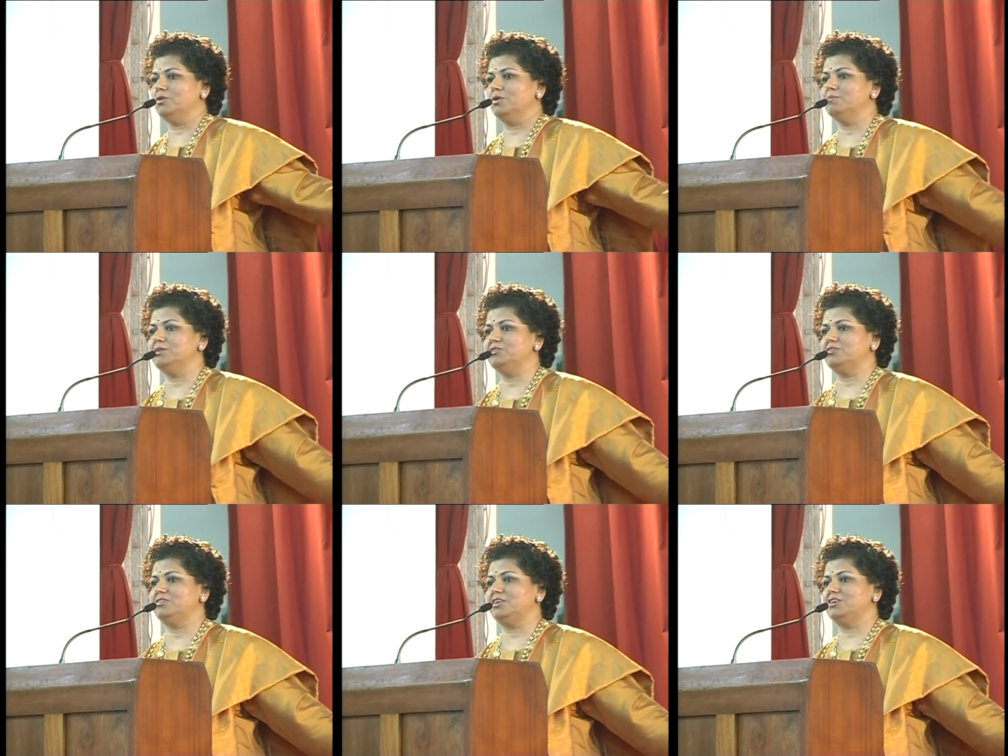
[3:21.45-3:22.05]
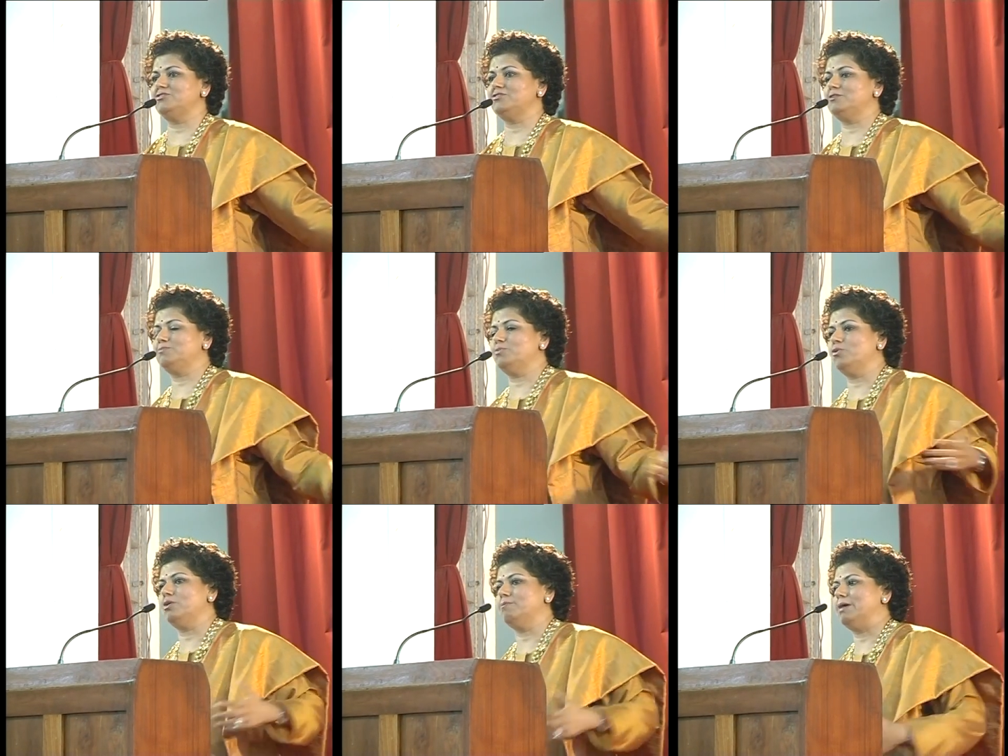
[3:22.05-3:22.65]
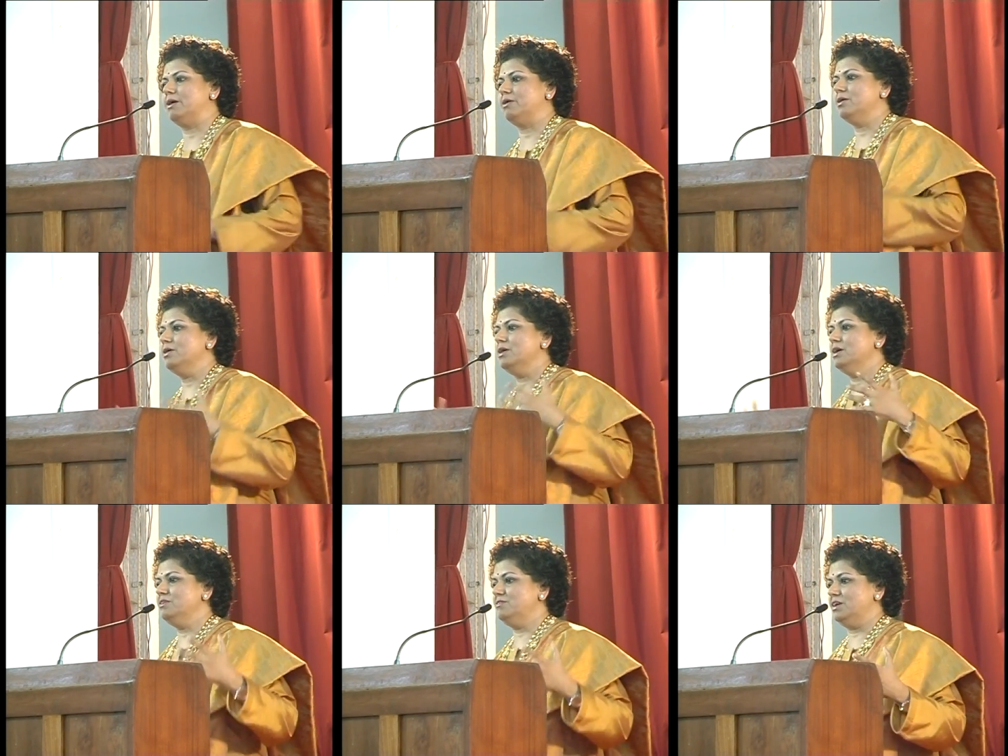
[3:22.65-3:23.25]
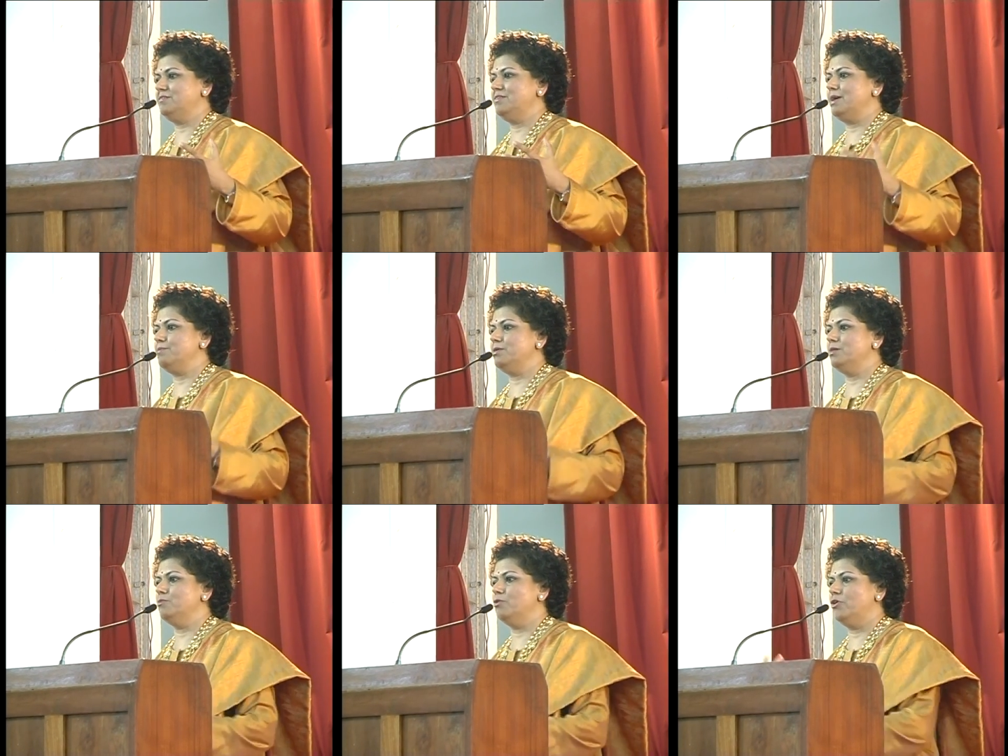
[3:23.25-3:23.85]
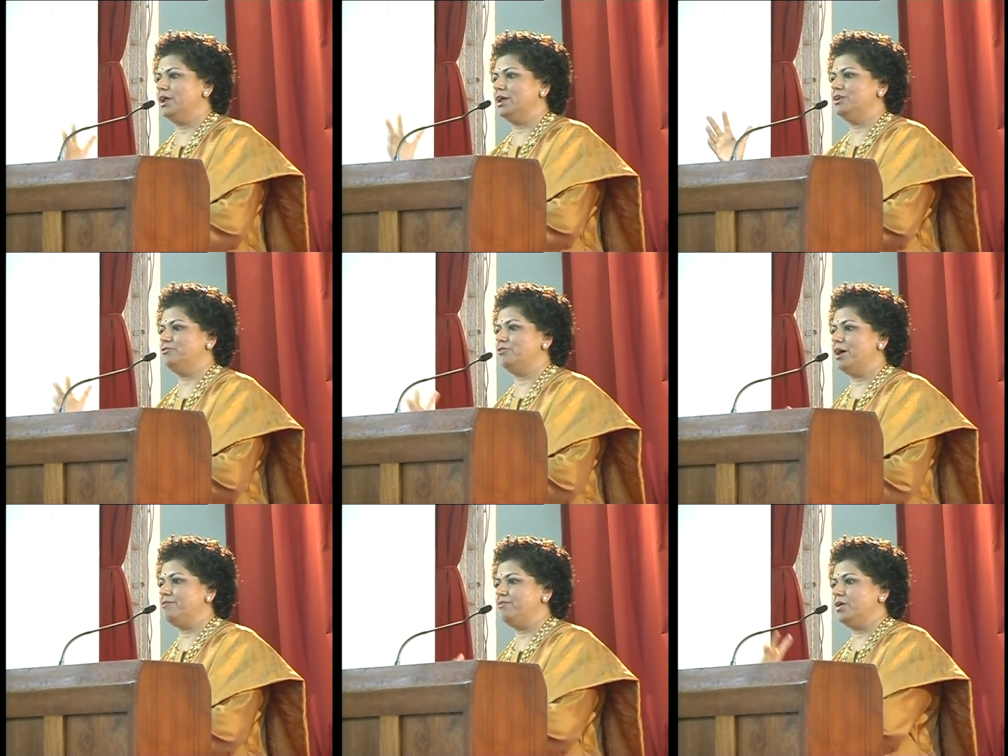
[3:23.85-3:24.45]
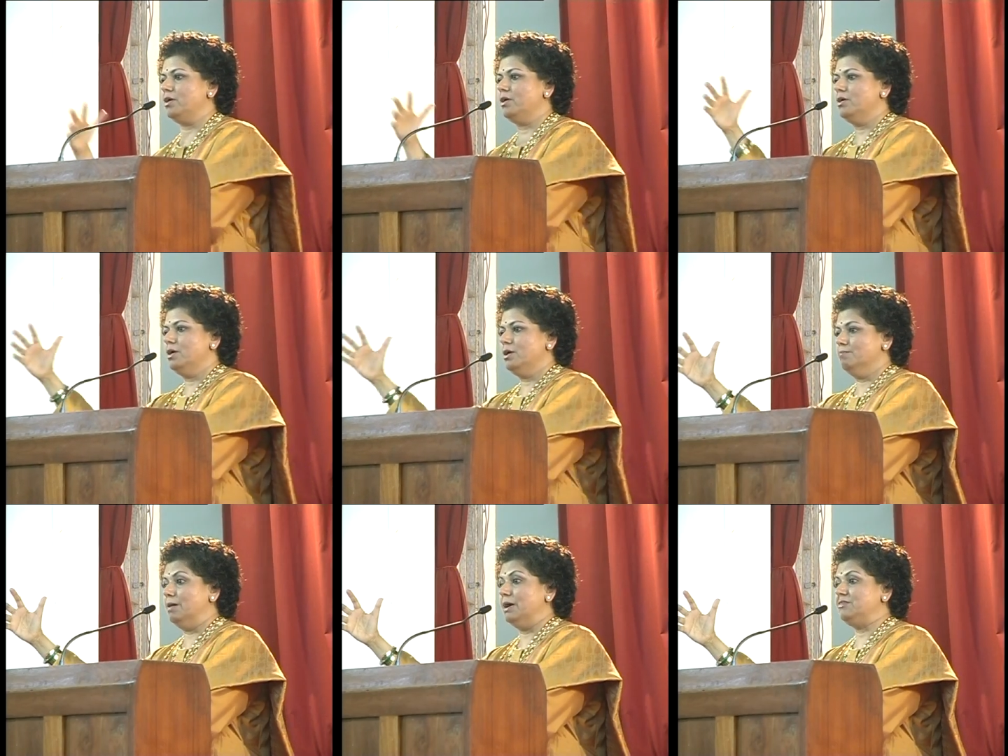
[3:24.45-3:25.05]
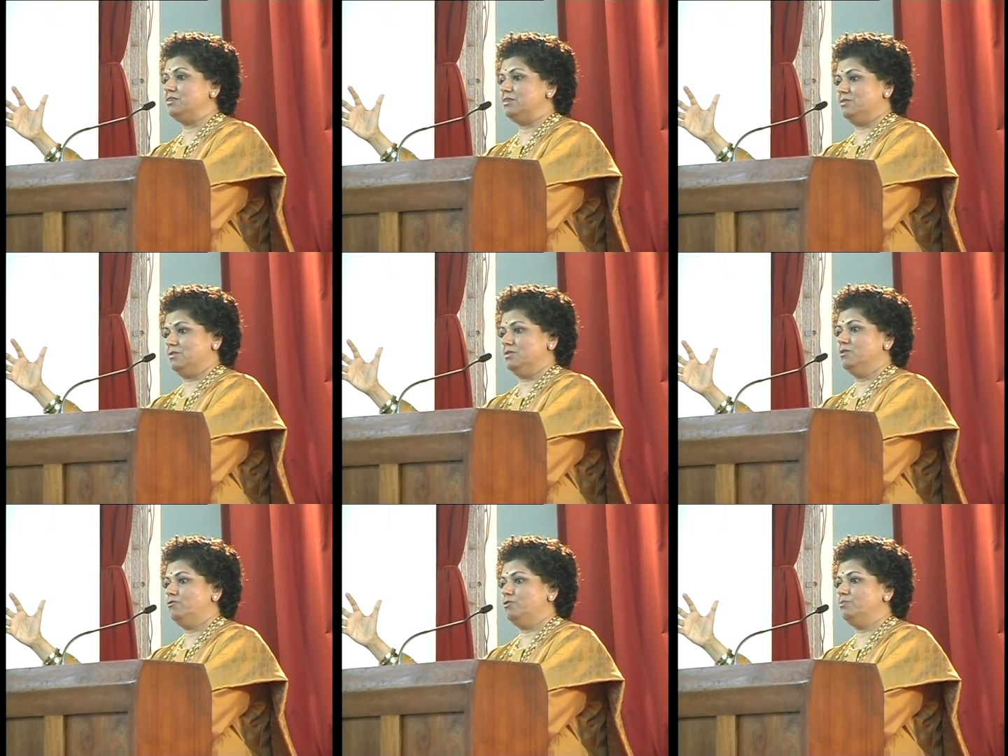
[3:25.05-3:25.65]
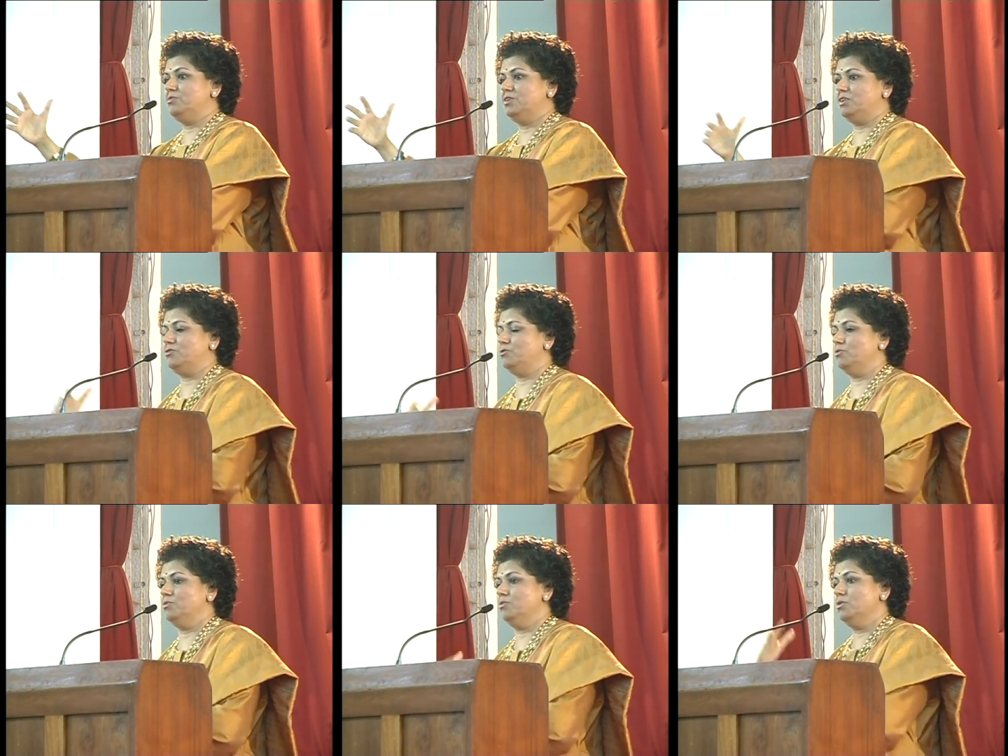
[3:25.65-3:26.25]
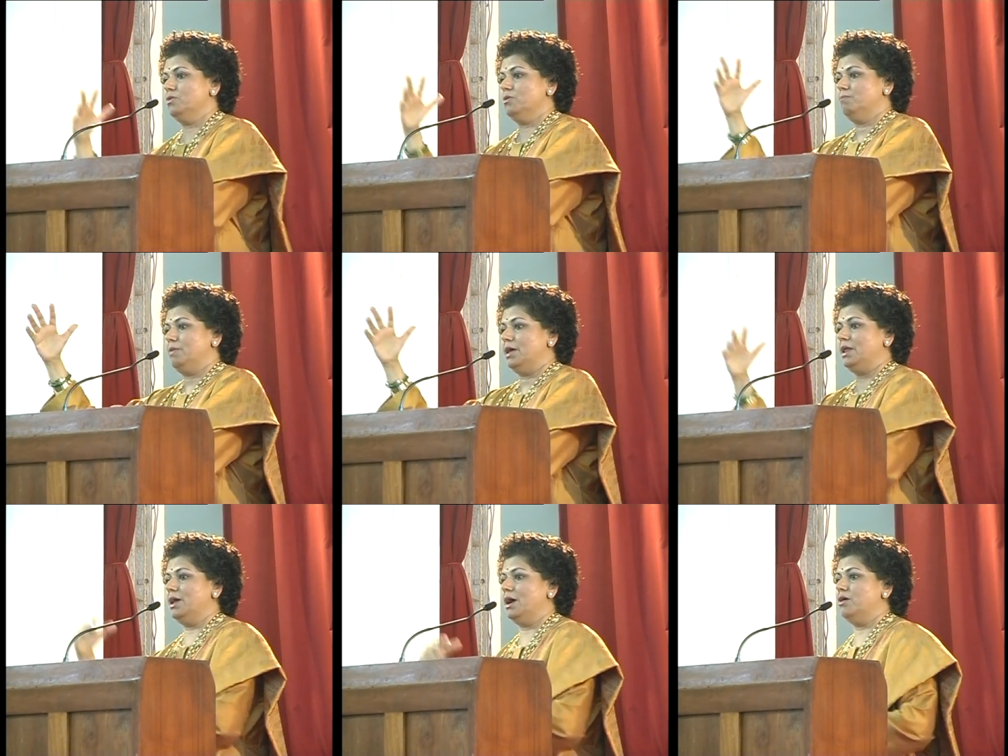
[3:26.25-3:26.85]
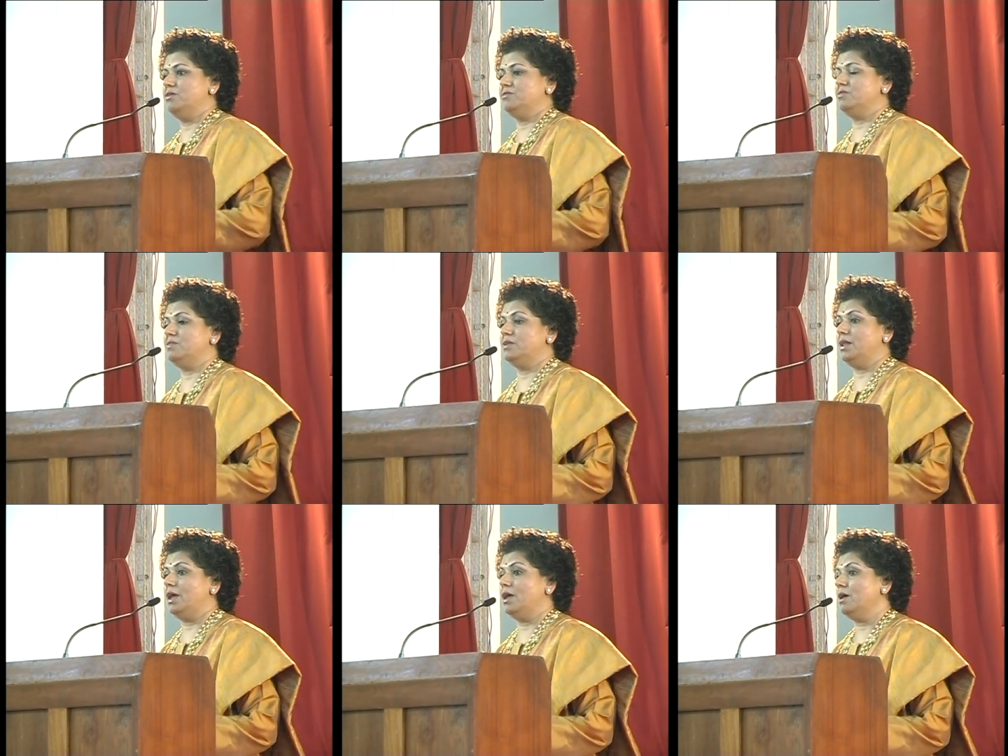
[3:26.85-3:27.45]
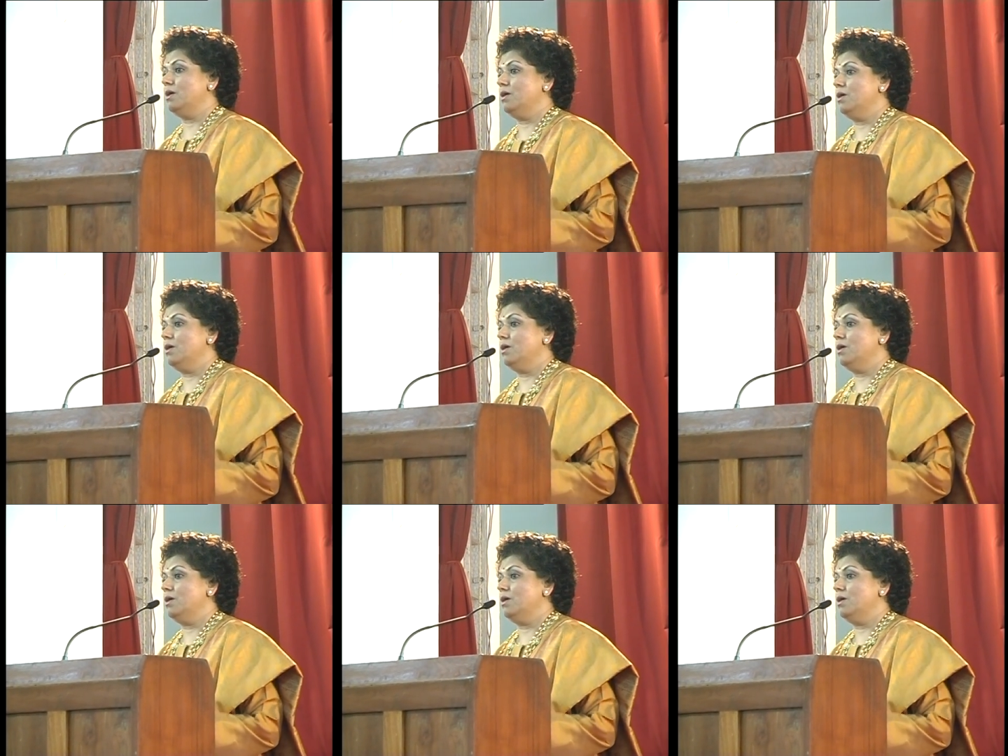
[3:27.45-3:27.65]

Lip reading: Mr. Seshan spoke about 6 a.m. in the morning, driving buses from 6 to many hours in the day.